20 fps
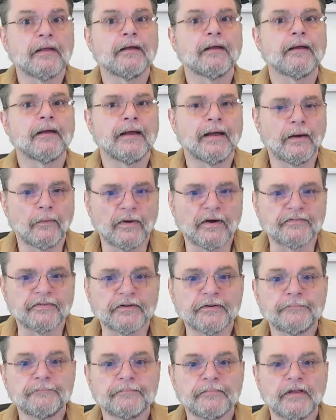
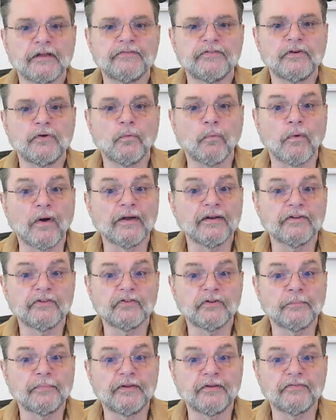However, if you want it
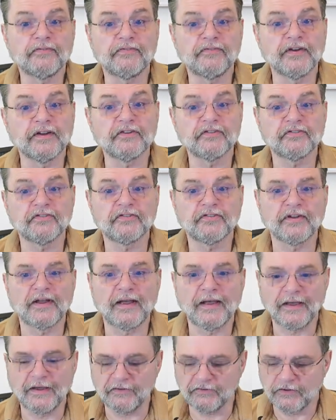to be fixed
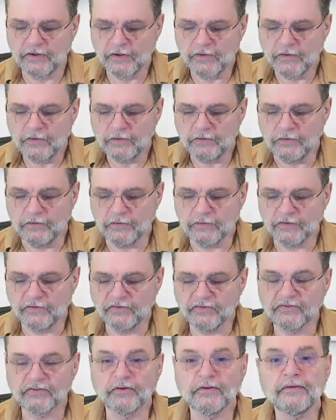size, you can
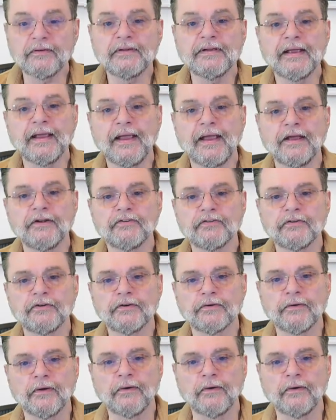certainly enter your